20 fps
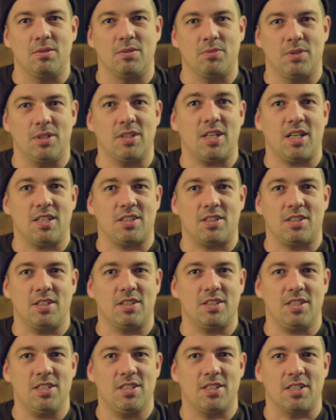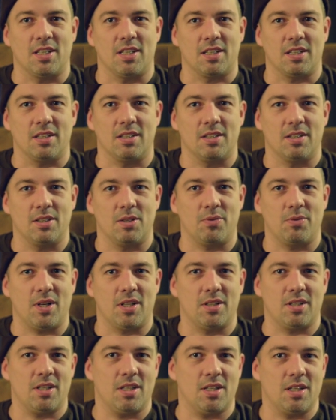When did I start DJing?
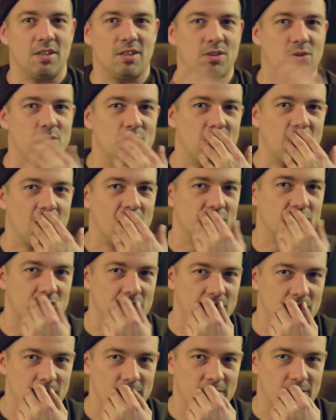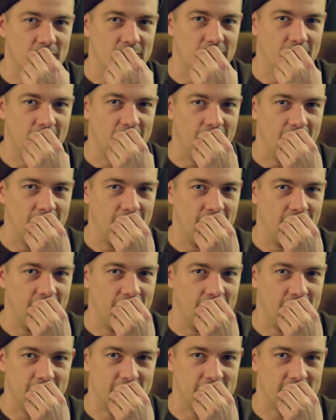Around the year 2000? No,
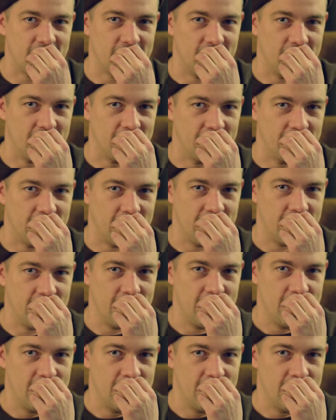it was earlier, right?